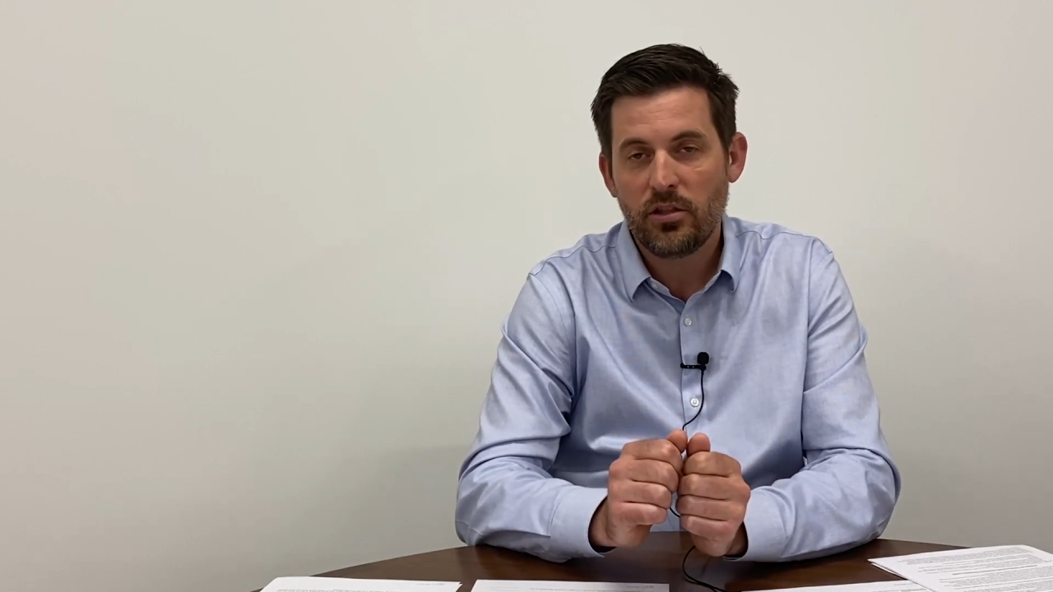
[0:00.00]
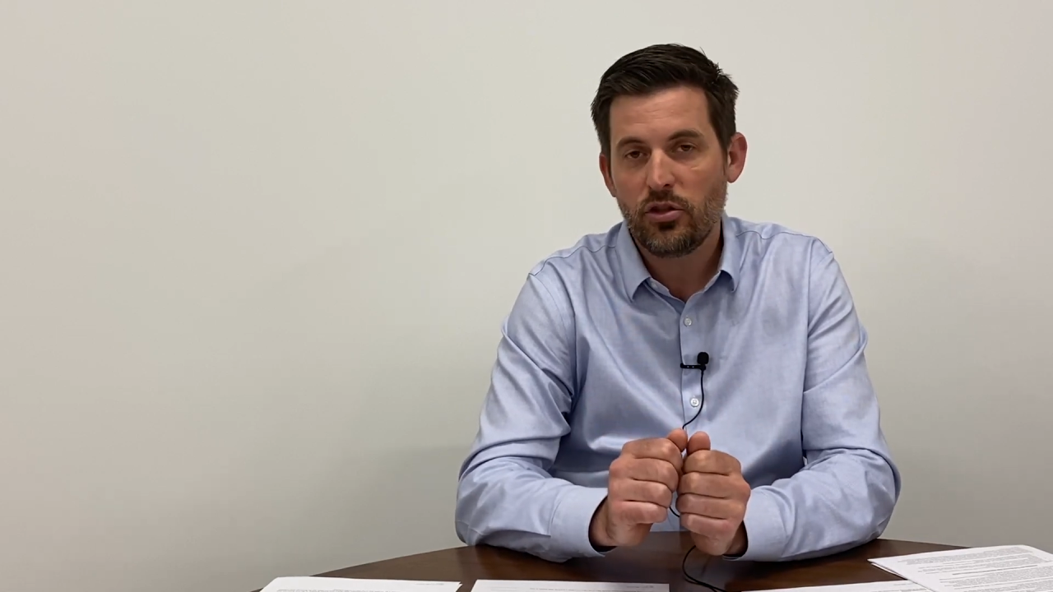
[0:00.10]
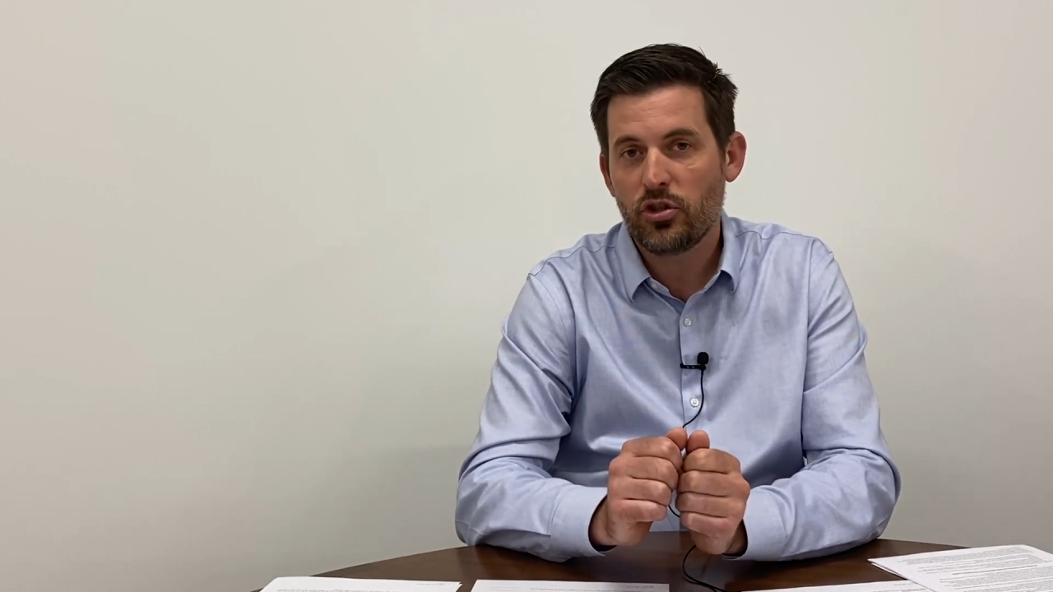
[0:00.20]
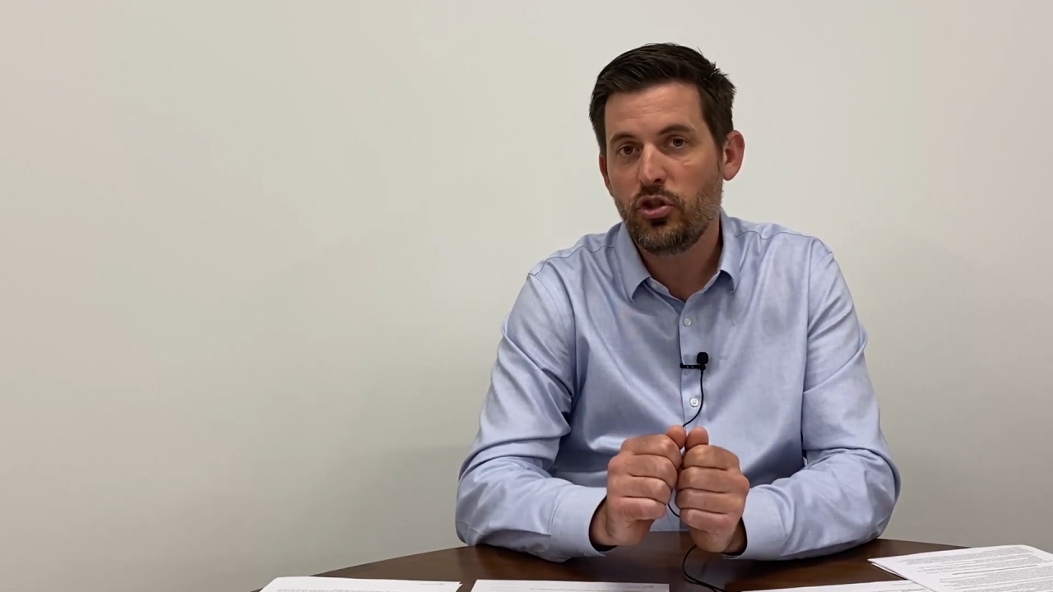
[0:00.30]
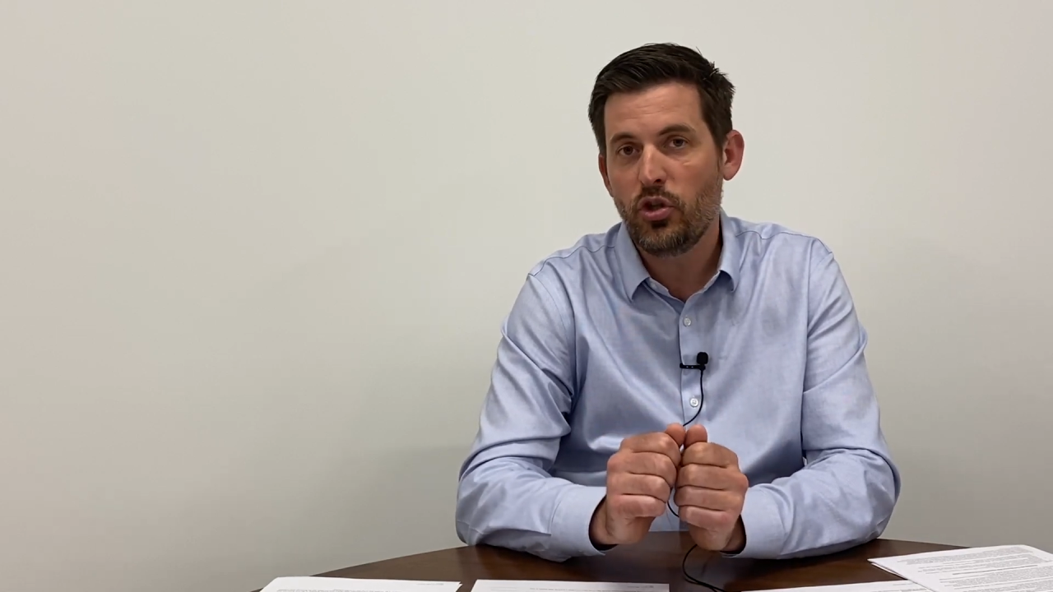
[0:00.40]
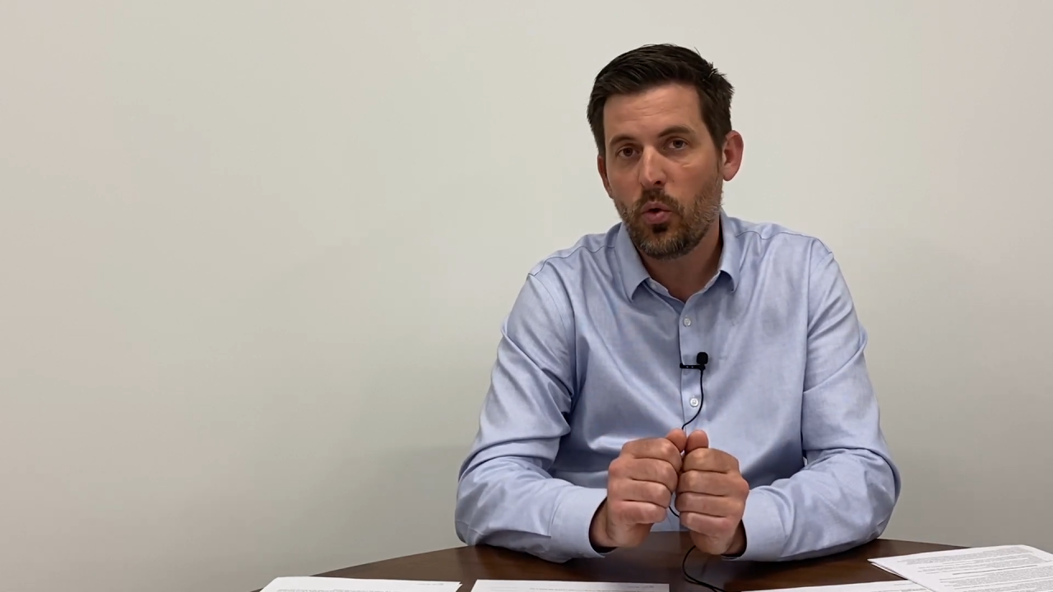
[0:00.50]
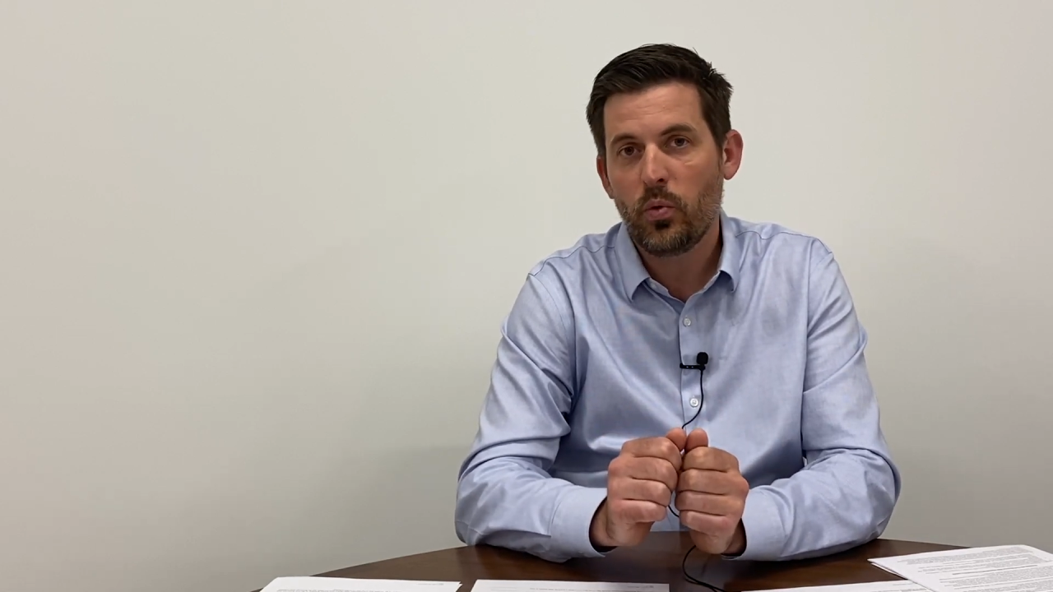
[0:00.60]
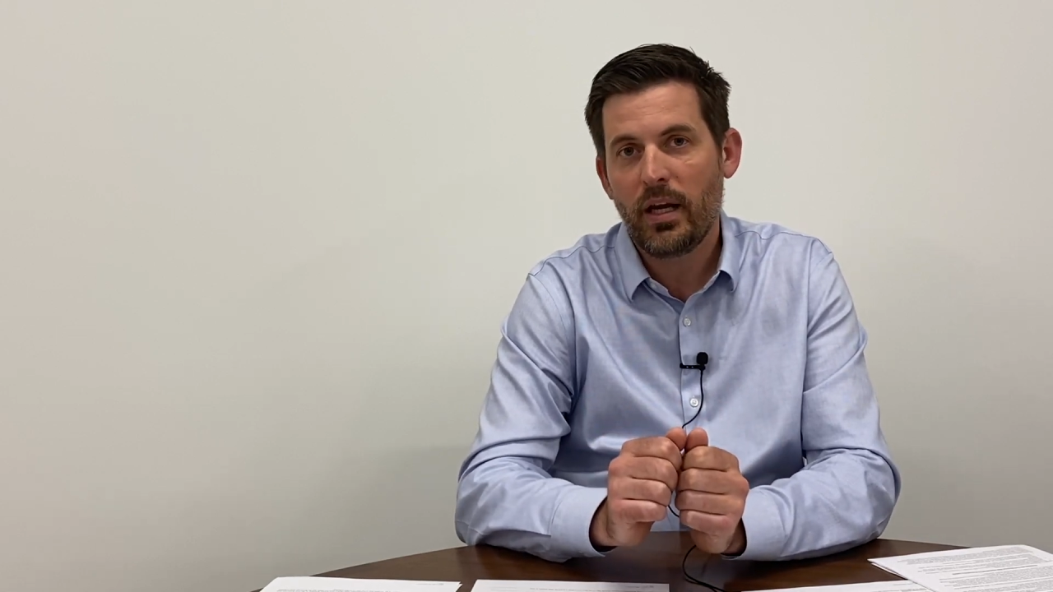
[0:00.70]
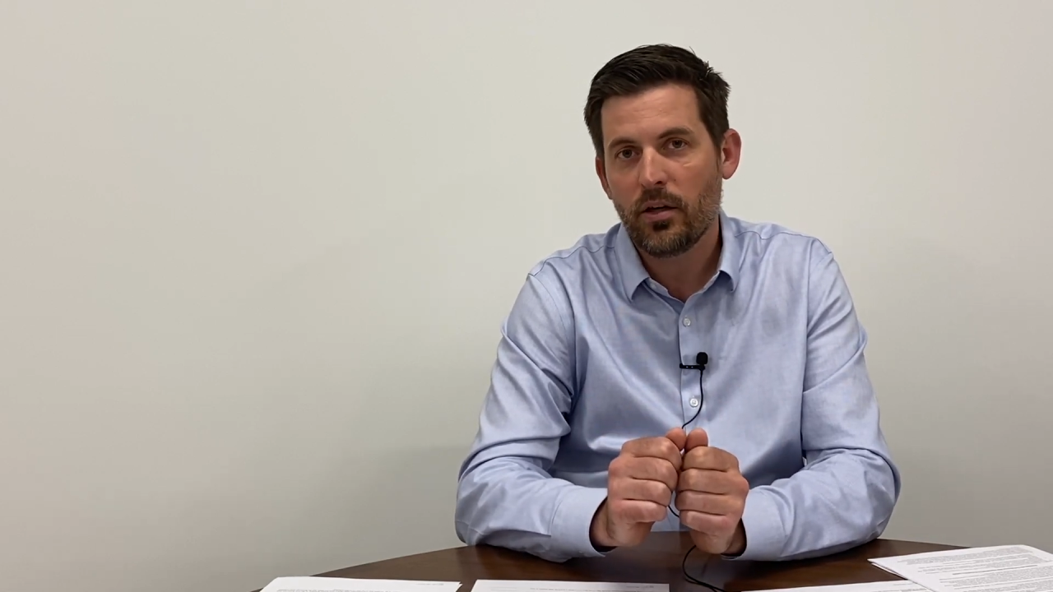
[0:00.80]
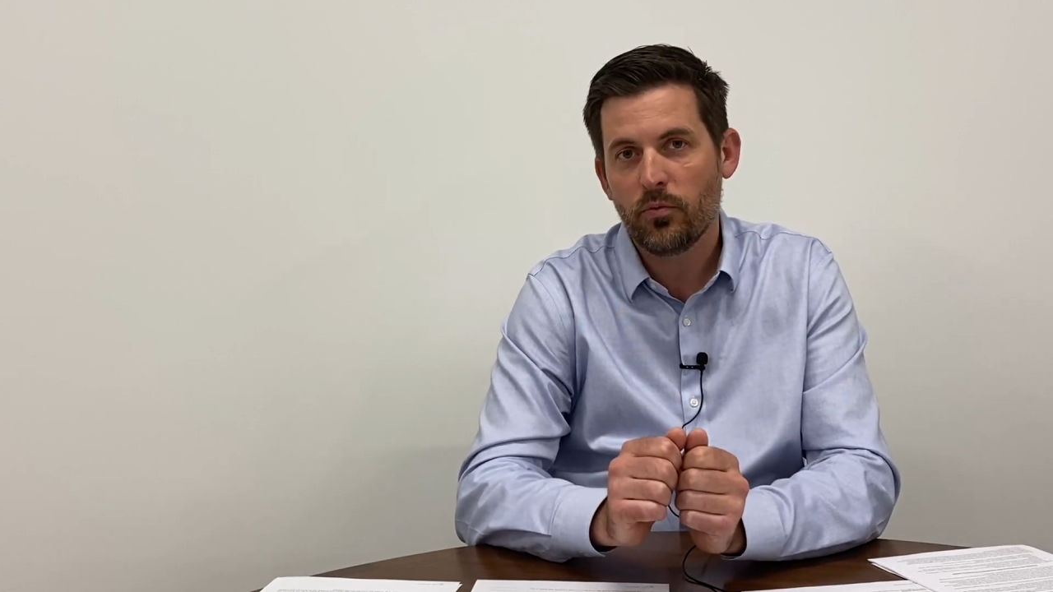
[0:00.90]
just
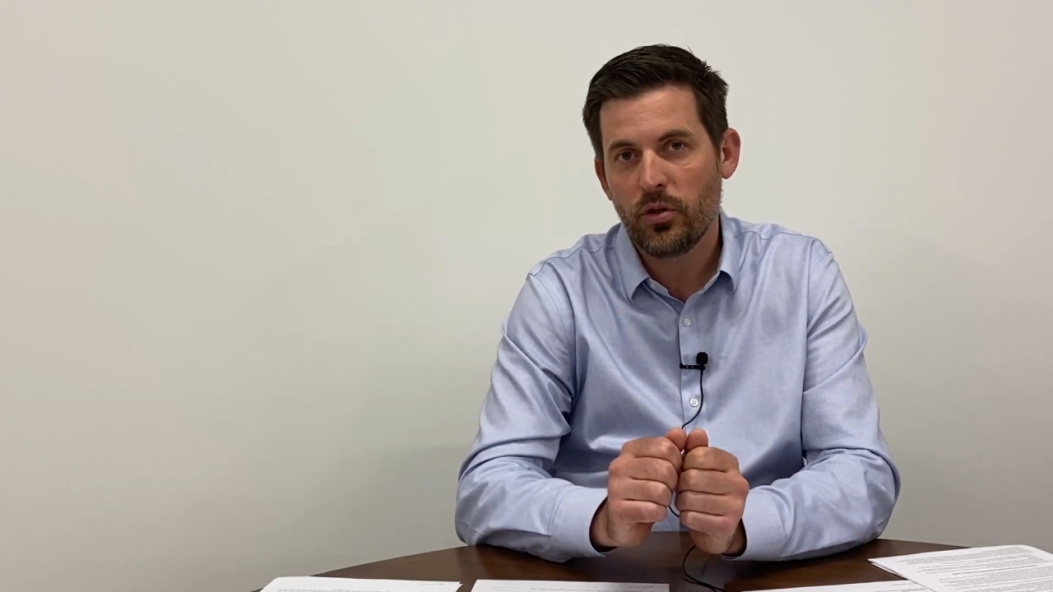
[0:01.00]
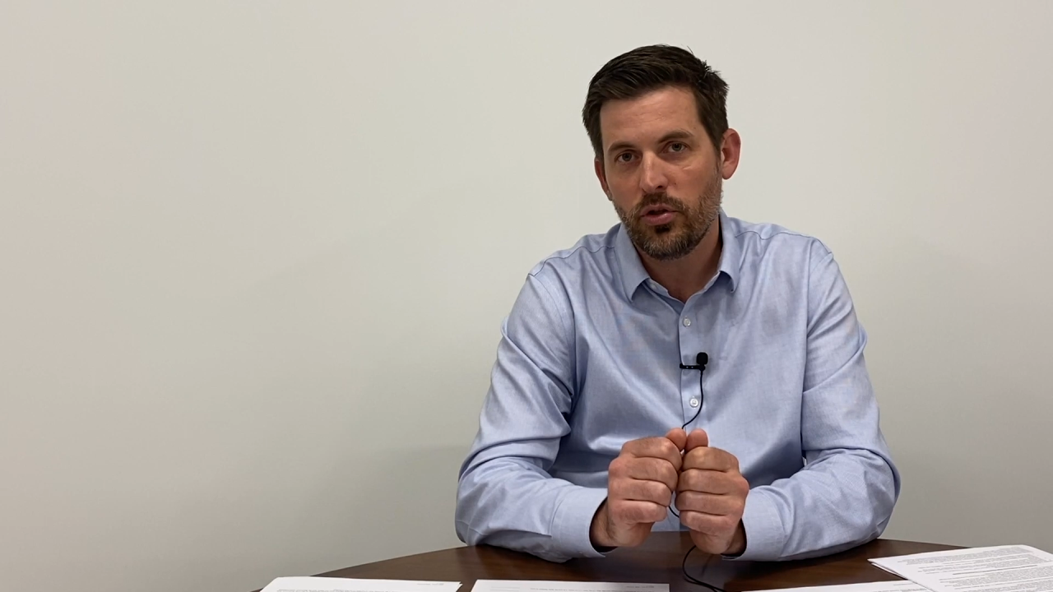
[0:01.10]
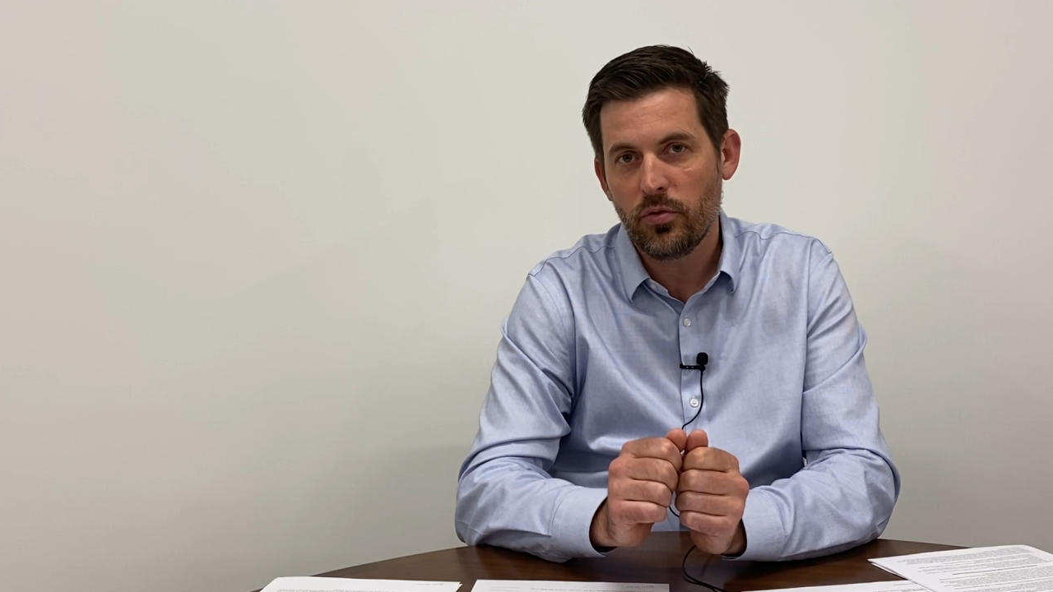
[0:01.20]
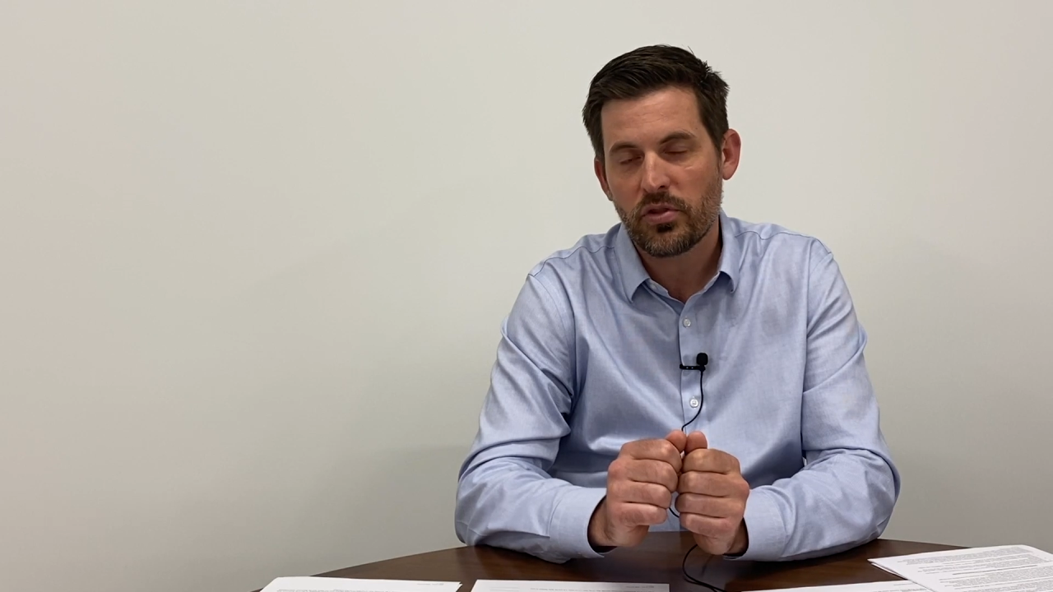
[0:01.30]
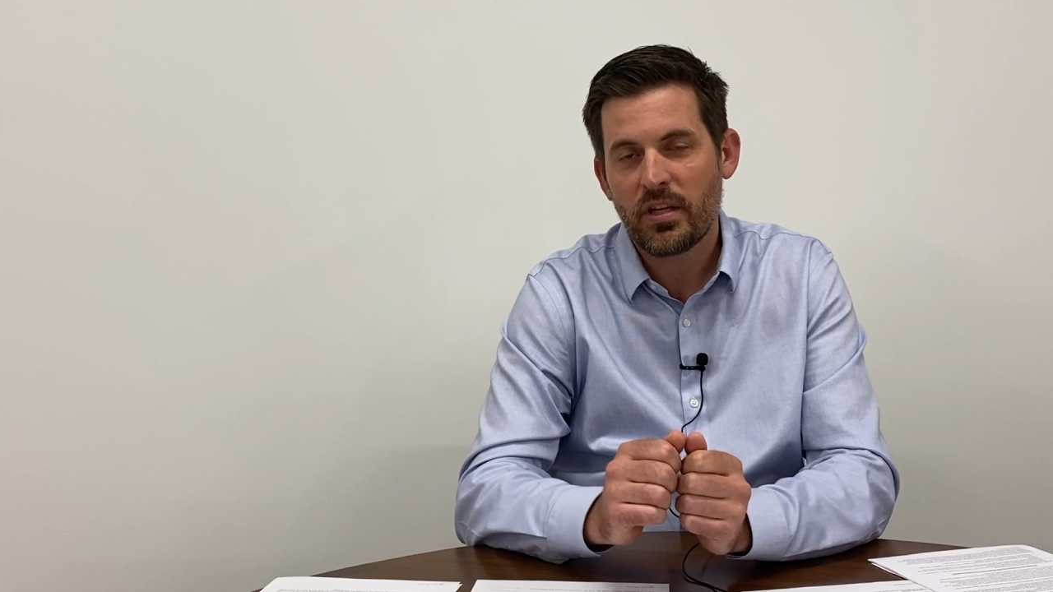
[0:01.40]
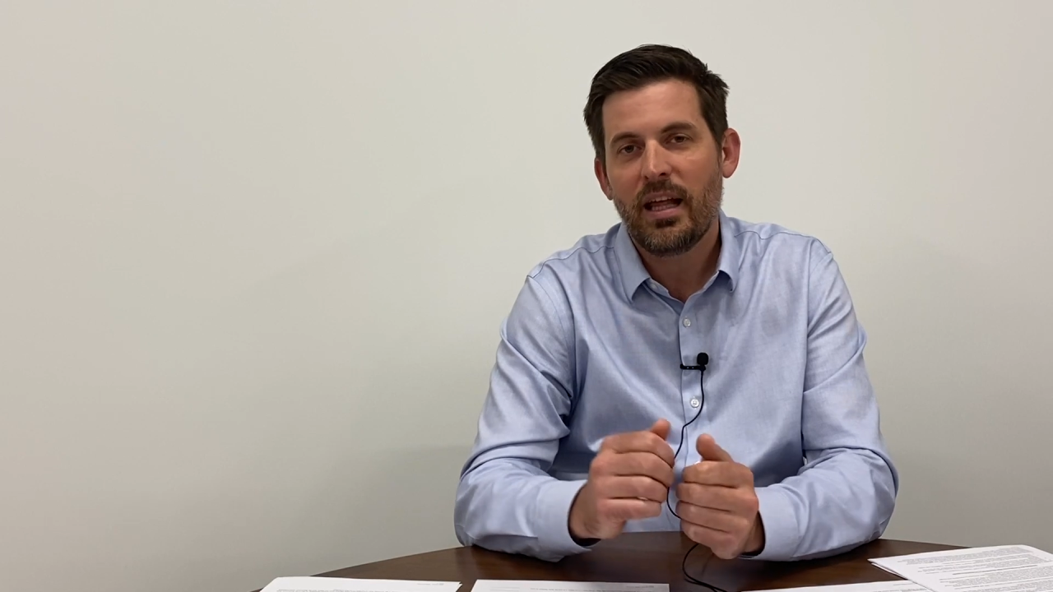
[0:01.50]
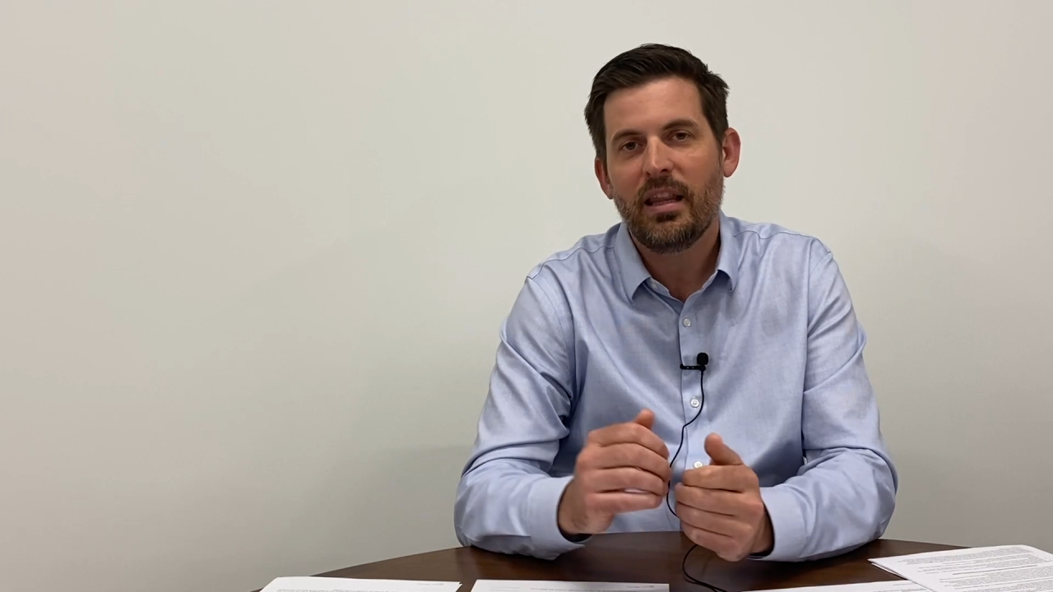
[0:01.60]
don't get it reduced.